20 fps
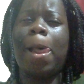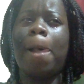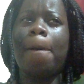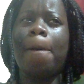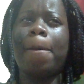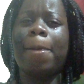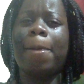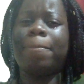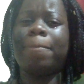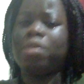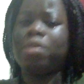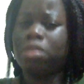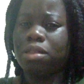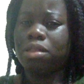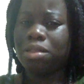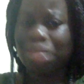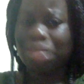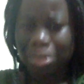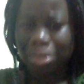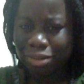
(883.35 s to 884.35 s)
I'm
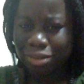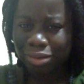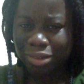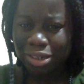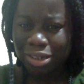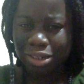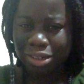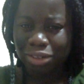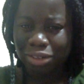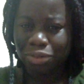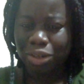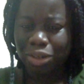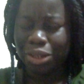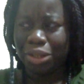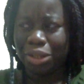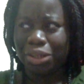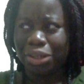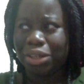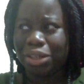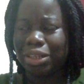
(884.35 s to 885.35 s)
16, do it
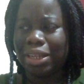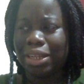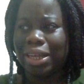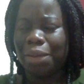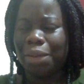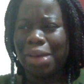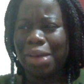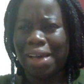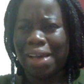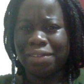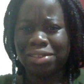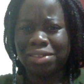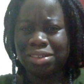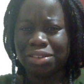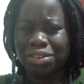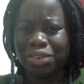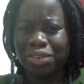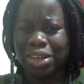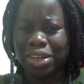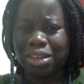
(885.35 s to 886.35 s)
look like I would have a
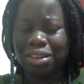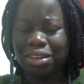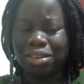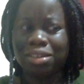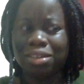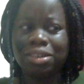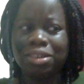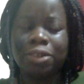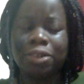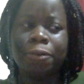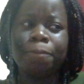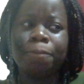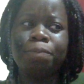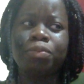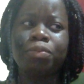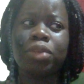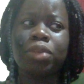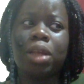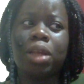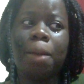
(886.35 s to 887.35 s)
cigarette?
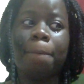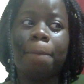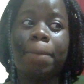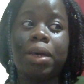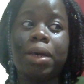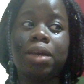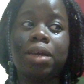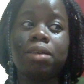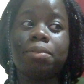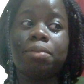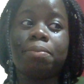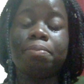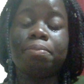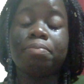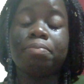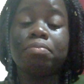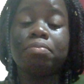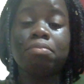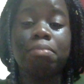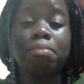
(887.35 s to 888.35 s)
But
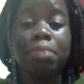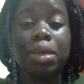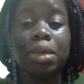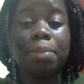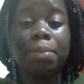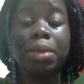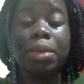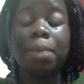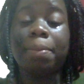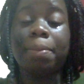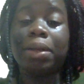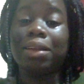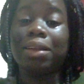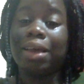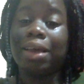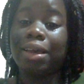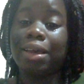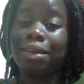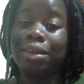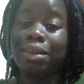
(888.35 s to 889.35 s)
me being
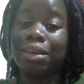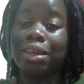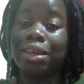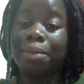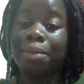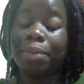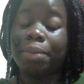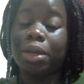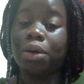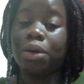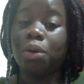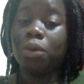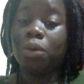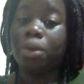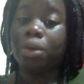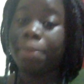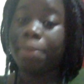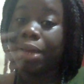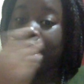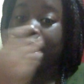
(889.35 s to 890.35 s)
polite and him being an
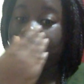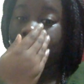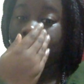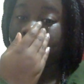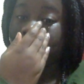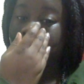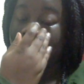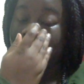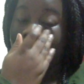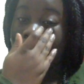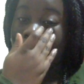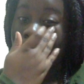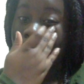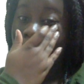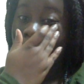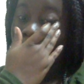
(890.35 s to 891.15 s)
older man, I was just like,